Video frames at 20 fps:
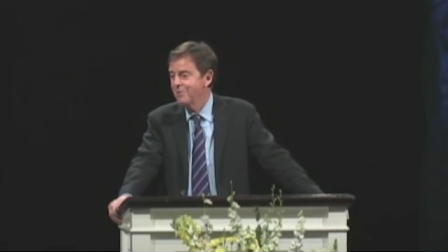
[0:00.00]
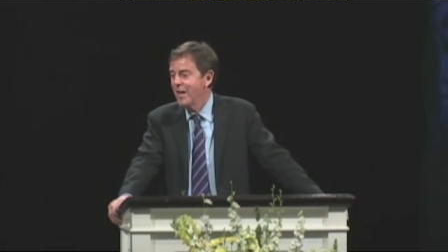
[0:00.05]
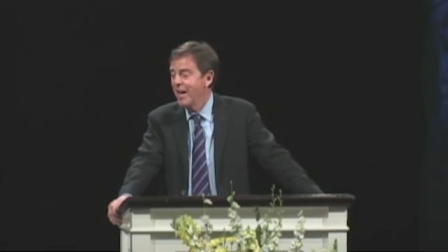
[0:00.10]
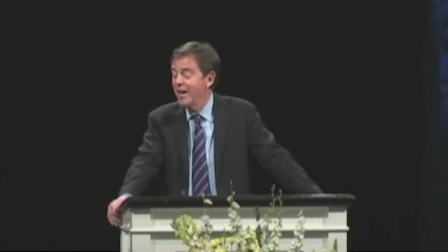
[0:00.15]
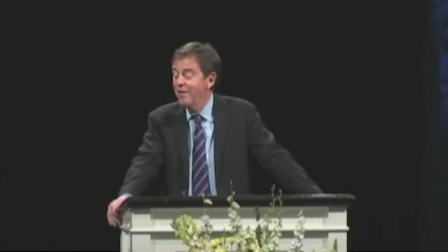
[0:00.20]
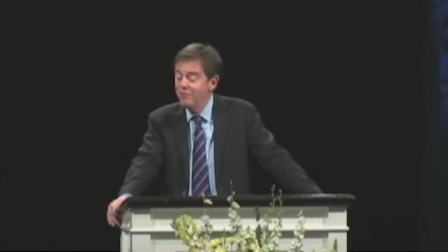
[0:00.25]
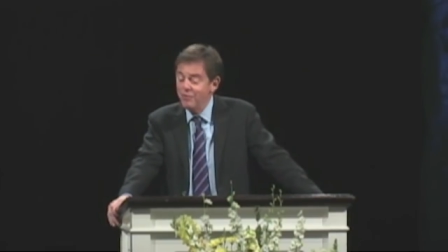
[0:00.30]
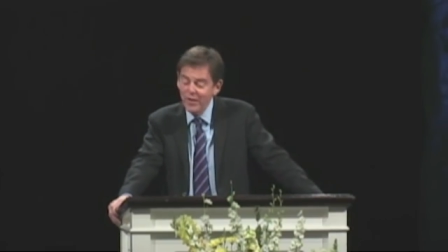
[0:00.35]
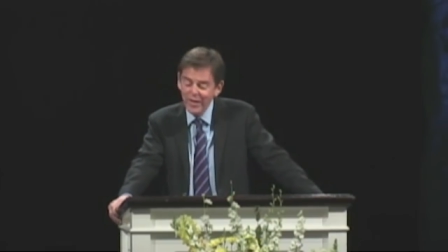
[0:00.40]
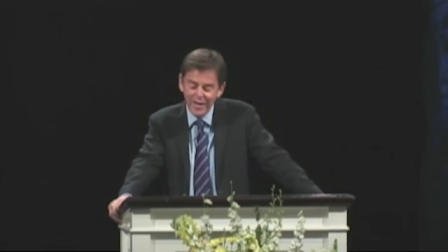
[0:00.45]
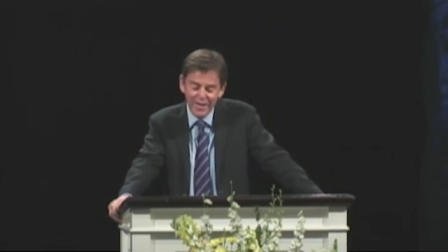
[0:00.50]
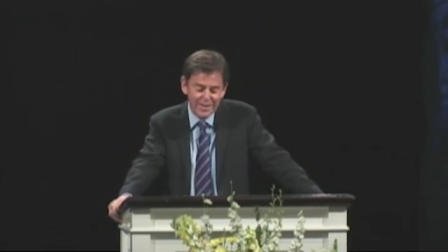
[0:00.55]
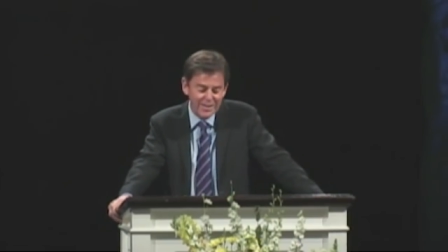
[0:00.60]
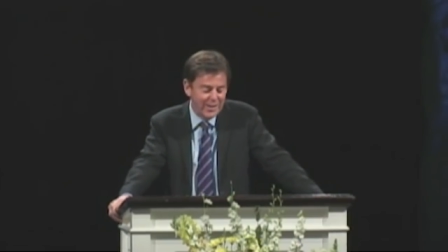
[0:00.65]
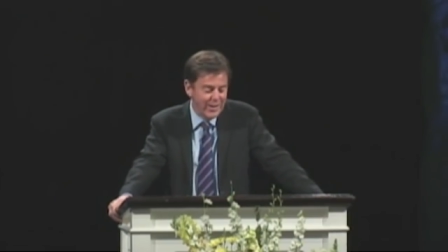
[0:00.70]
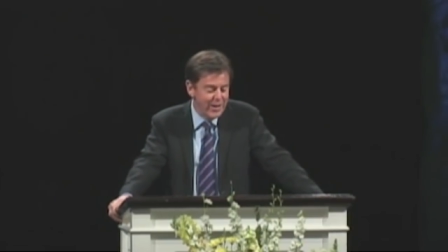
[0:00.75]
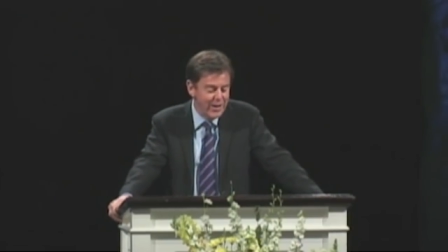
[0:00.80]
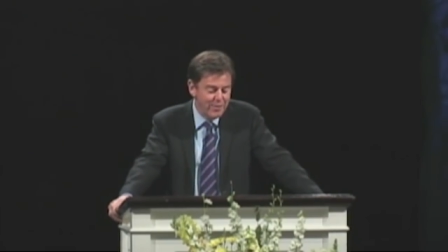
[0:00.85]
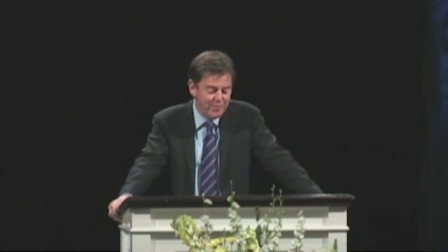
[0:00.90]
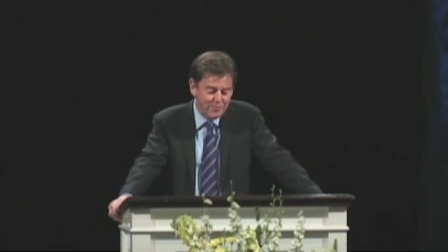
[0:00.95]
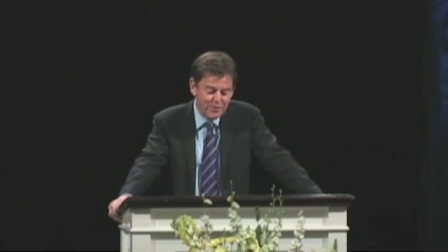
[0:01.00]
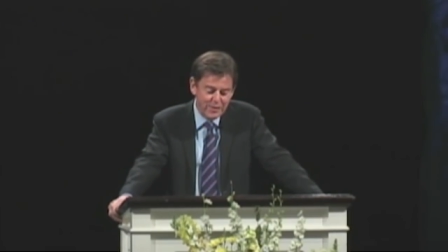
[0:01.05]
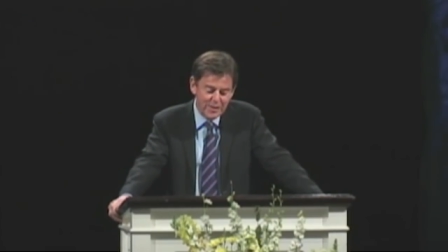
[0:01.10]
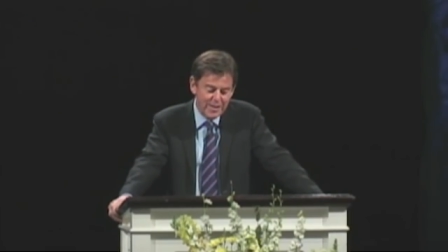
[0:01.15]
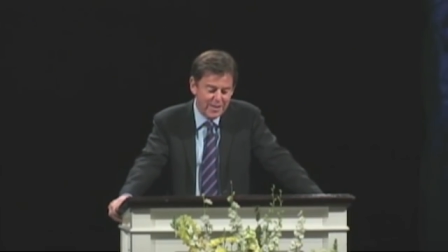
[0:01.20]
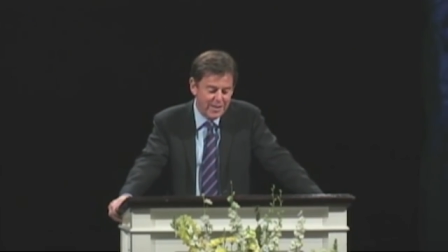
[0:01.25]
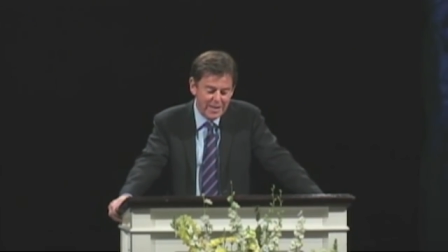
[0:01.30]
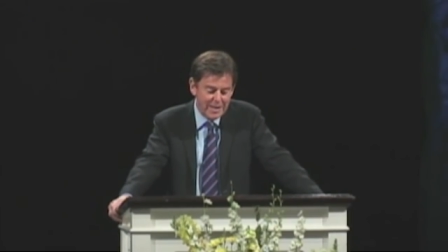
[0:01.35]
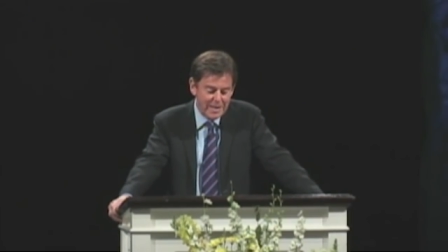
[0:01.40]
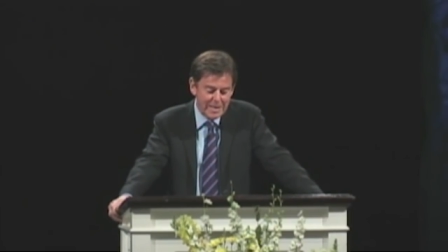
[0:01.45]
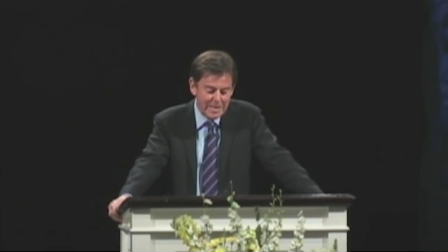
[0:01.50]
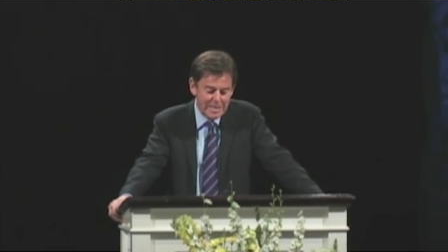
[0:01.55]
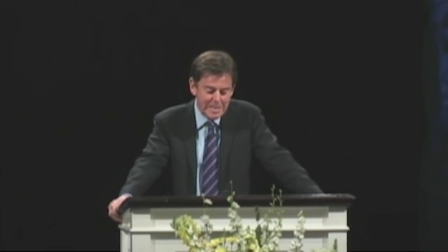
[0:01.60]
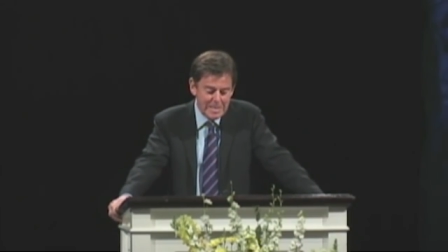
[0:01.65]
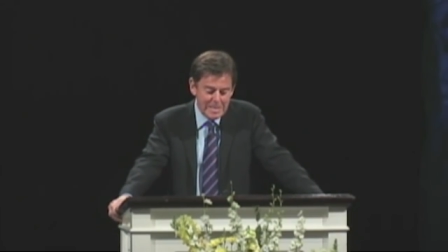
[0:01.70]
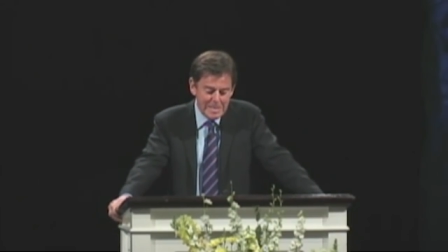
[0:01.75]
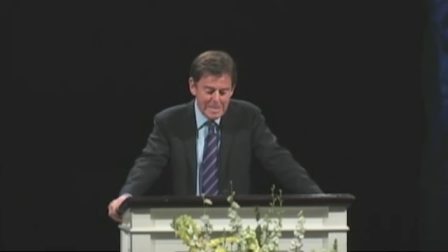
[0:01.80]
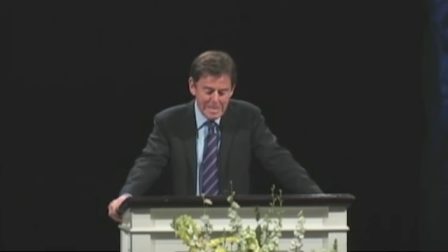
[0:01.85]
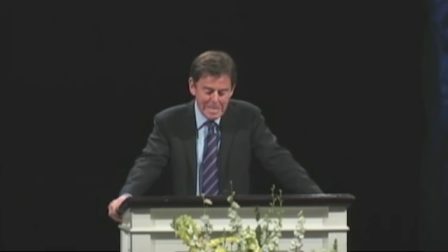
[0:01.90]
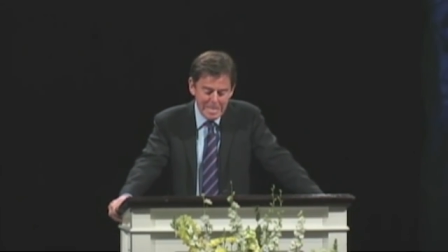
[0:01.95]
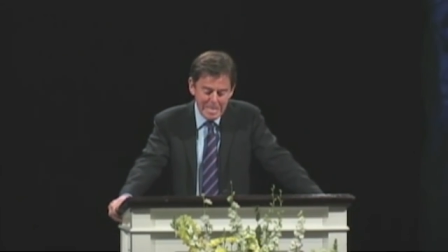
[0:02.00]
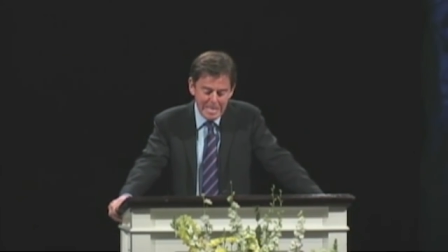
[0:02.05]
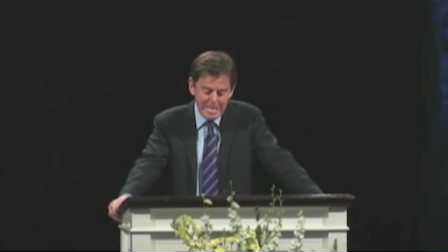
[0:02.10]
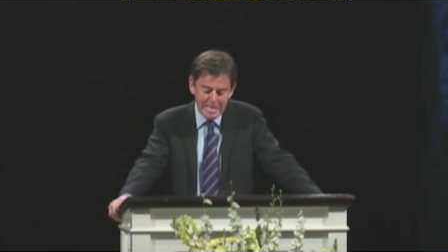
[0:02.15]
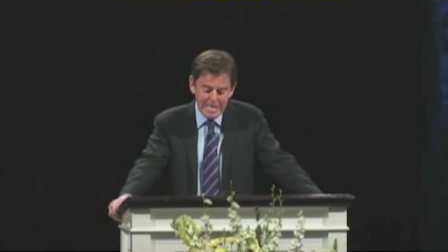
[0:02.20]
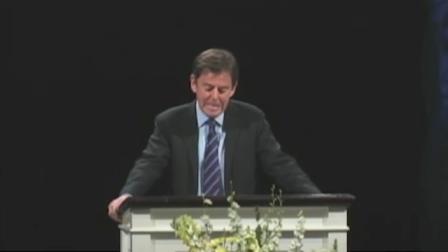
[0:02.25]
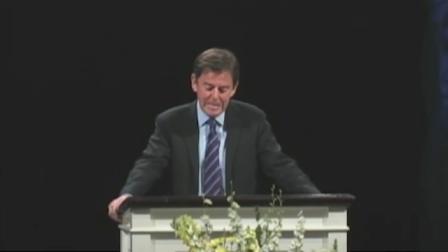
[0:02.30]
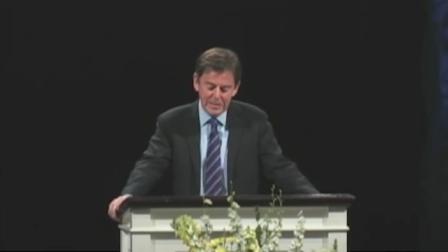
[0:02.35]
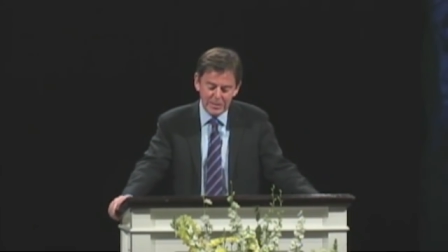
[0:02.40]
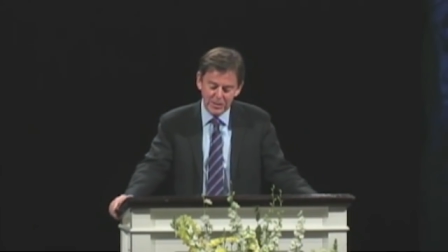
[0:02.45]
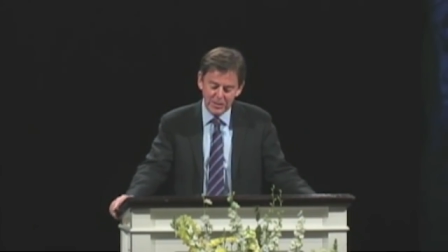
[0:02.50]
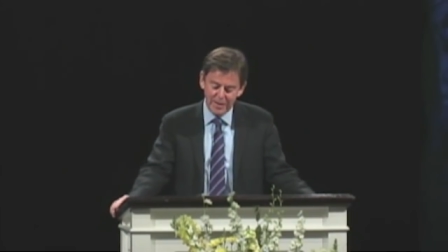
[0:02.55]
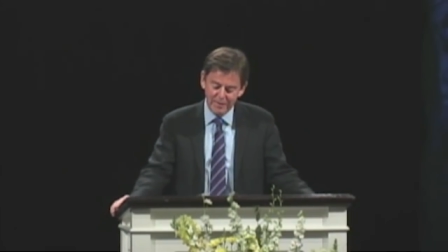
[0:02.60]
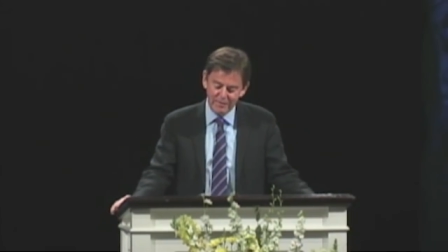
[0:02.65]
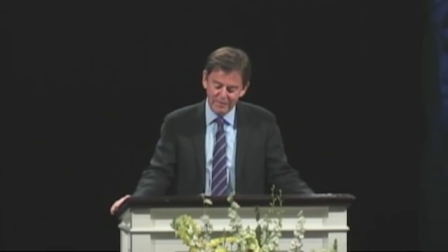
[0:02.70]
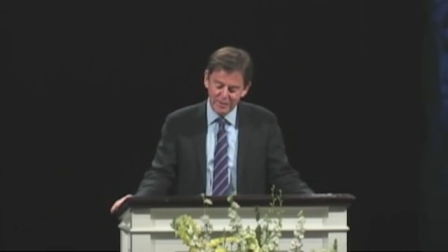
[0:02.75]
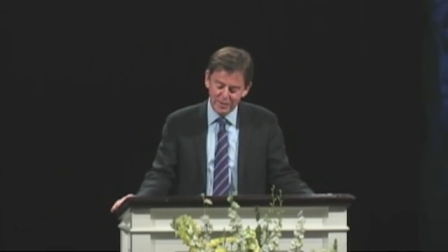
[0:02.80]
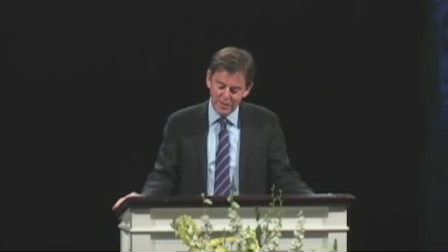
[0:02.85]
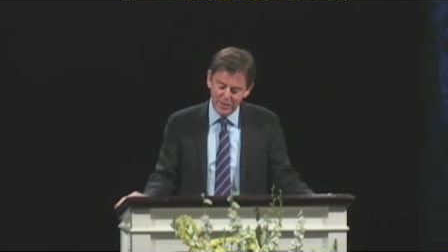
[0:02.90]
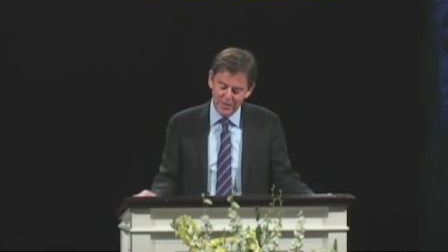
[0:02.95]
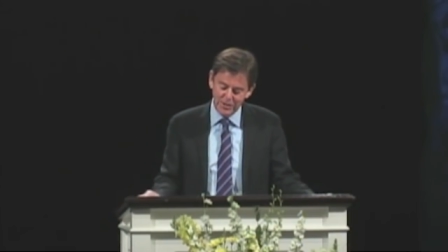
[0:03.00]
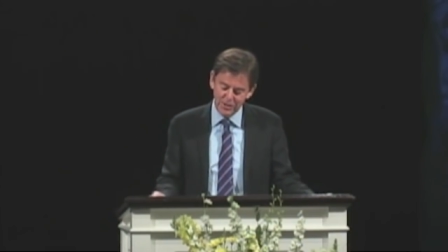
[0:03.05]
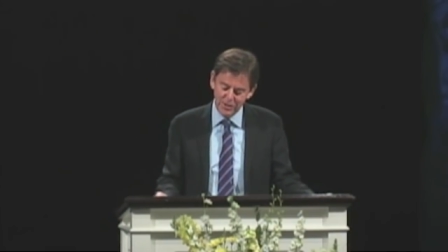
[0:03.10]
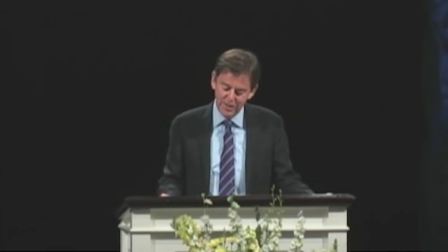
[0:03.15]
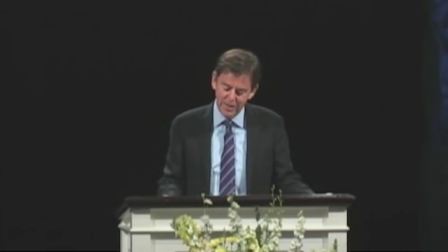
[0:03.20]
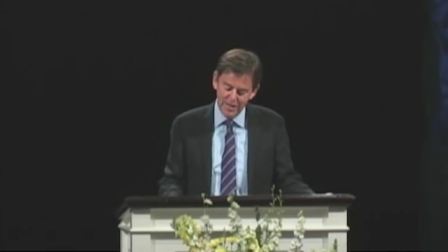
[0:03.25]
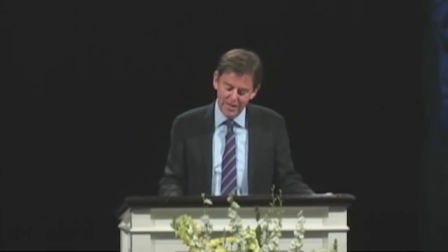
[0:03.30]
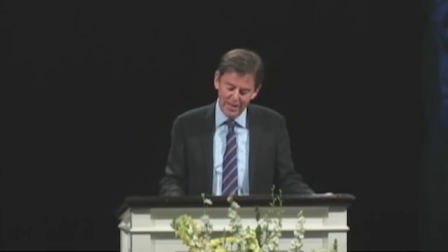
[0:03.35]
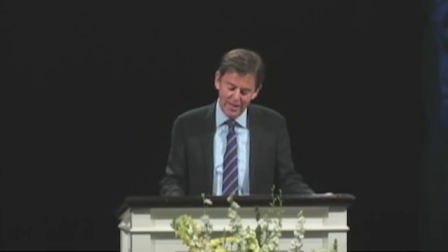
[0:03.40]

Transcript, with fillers: If he had lived in uh, uh, in the 70s,